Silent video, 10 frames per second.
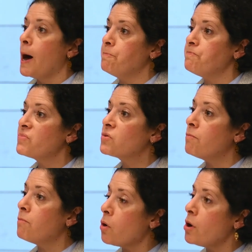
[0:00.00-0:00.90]
the
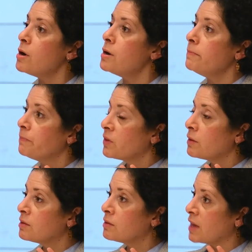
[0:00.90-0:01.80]
more
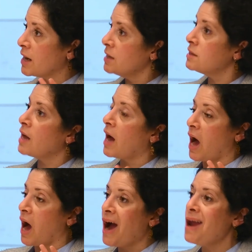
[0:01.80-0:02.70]
there's a
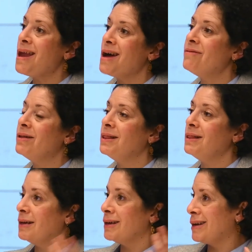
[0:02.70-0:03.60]
high level,
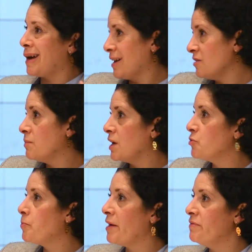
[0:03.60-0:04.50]
as measured
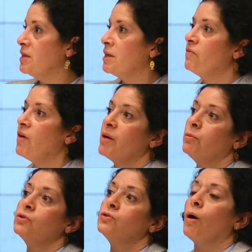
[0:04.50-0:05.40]
by VDEM
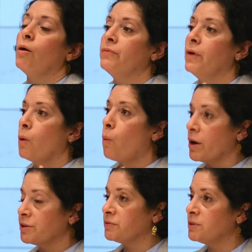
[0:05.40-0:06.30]
variables, of
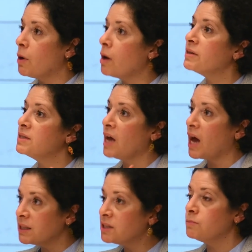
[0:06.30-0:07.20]
quality of democracy at
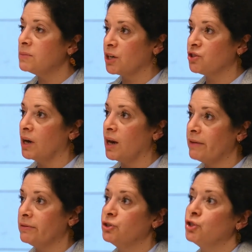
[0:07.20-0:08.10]
subnational
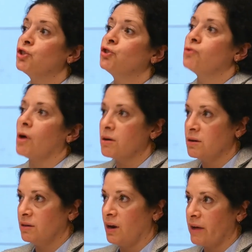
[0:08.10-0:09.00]
level, the stronger the
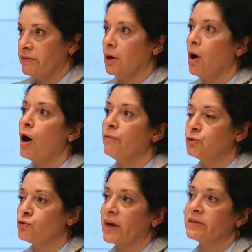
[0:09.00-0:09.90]
level of
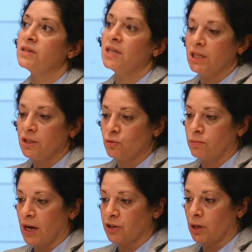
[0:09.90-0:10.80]
trust in
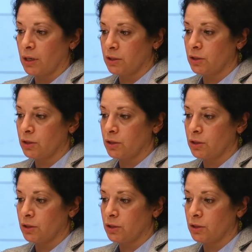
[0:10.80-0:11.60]
subnational institutions.